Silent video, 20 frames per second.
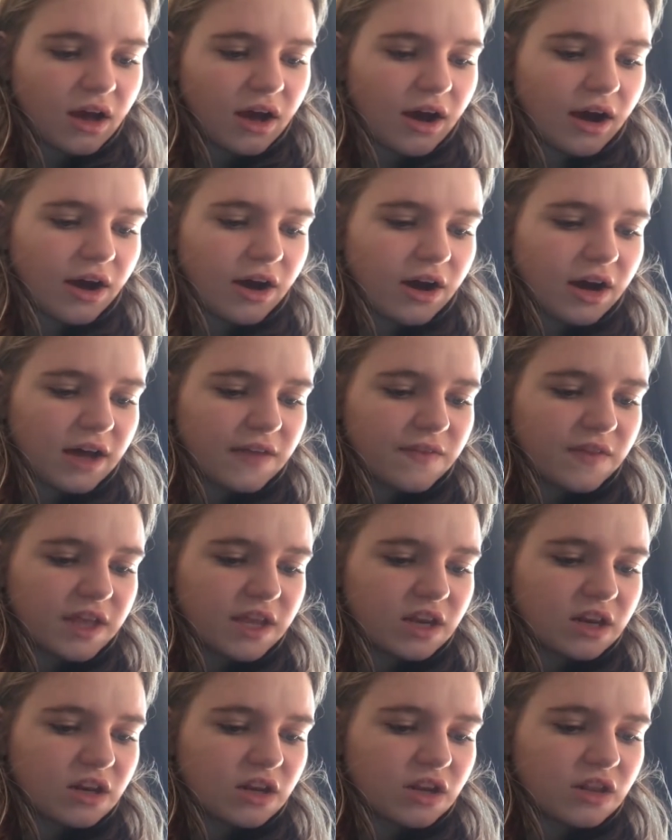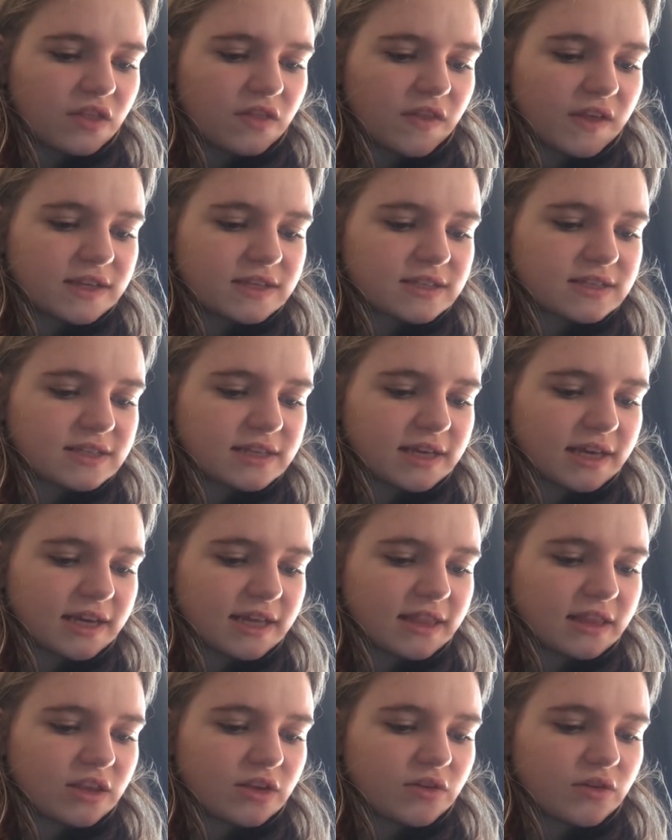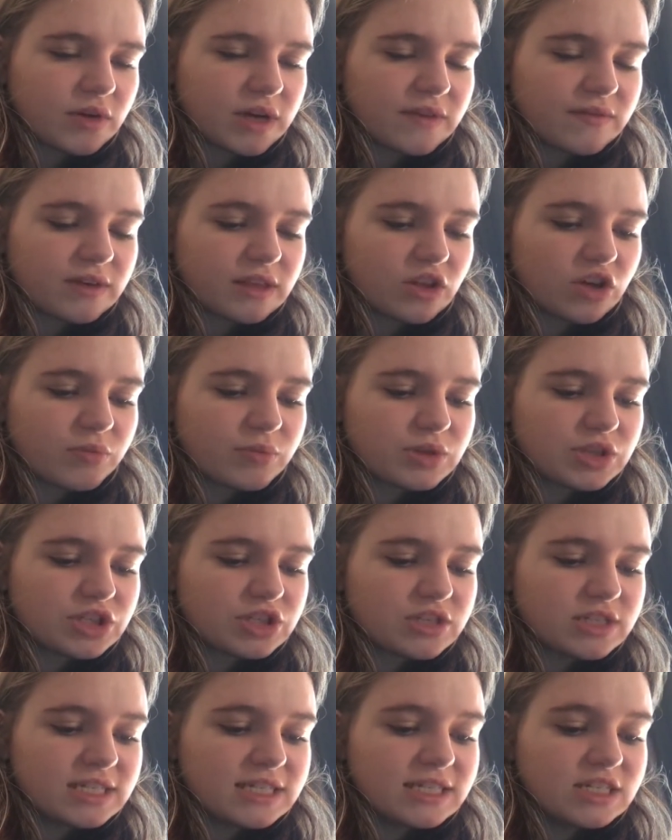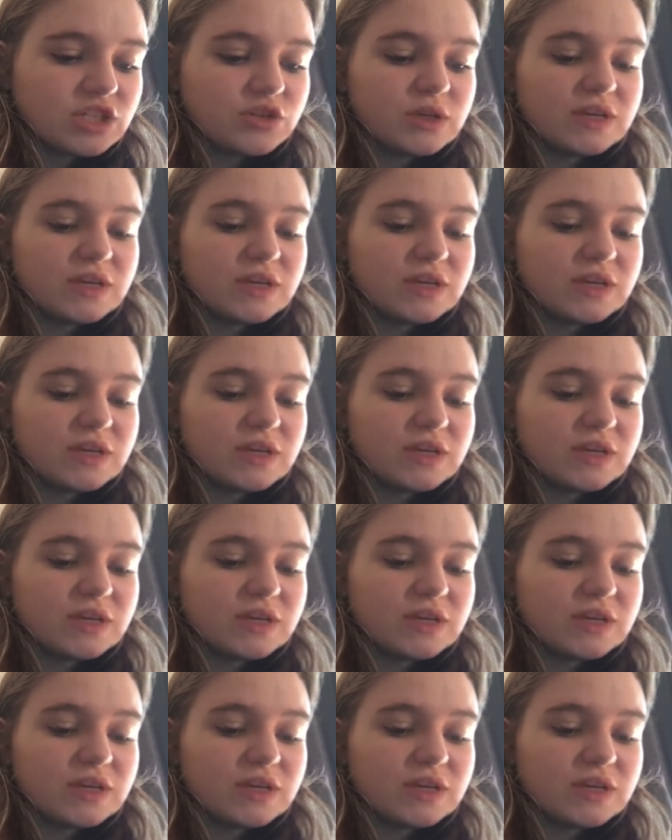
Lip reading: And then this year, you're giving the opportunity to